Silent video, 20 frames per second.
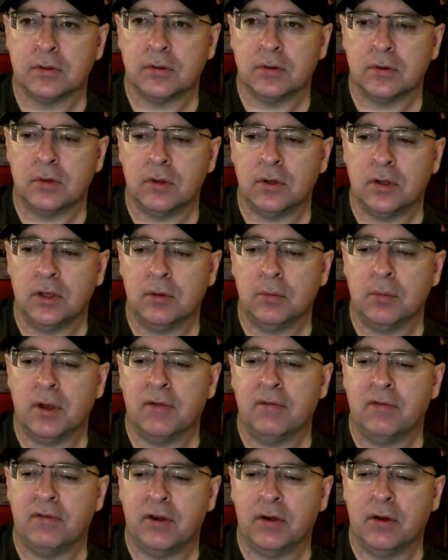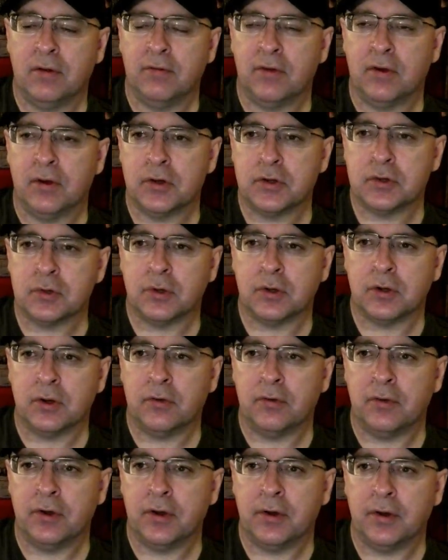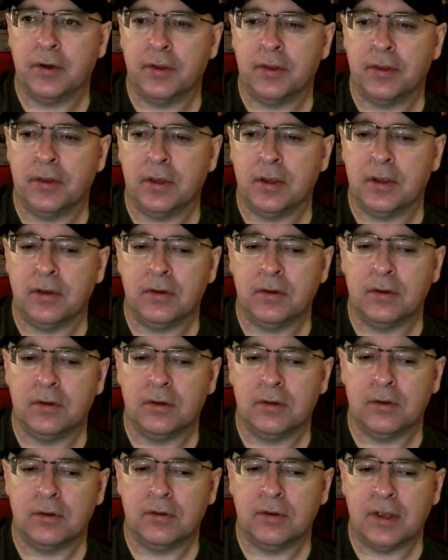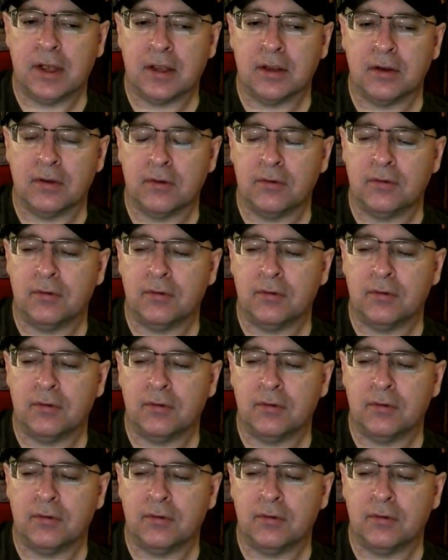in my very, very short career in the tech industry.